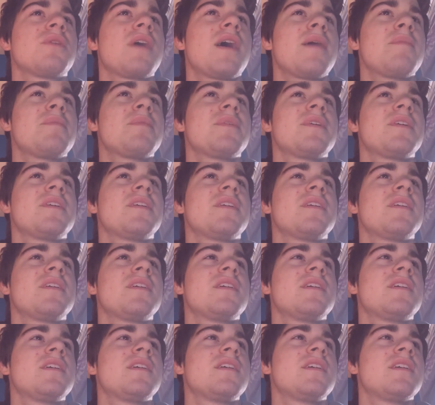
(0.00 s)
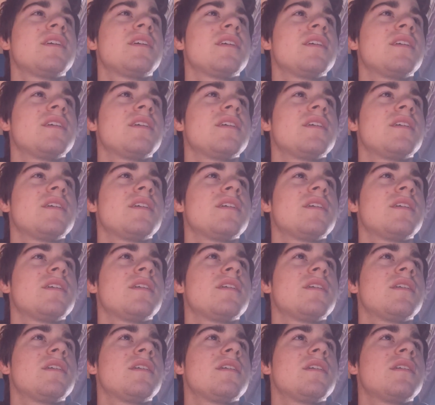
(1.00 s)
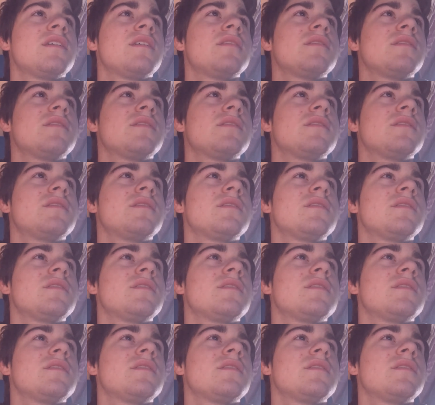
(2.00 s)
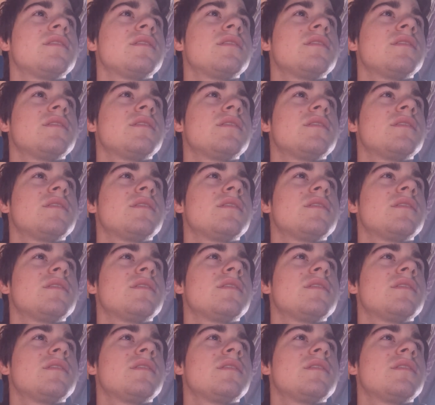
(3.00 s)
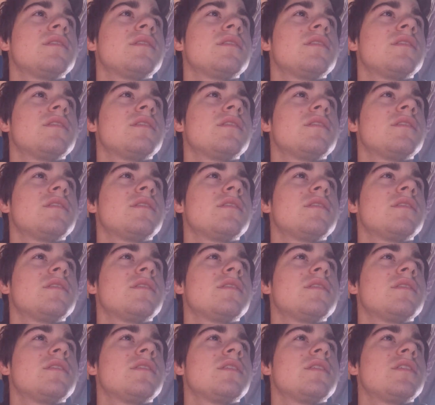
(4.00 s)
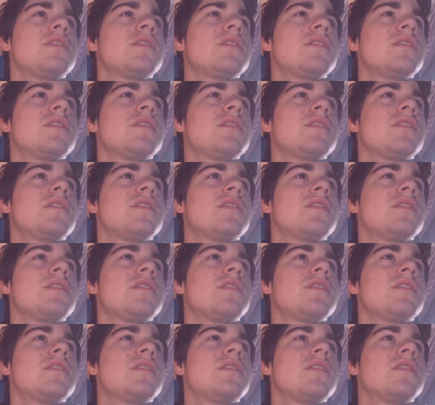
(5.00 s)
[no speech]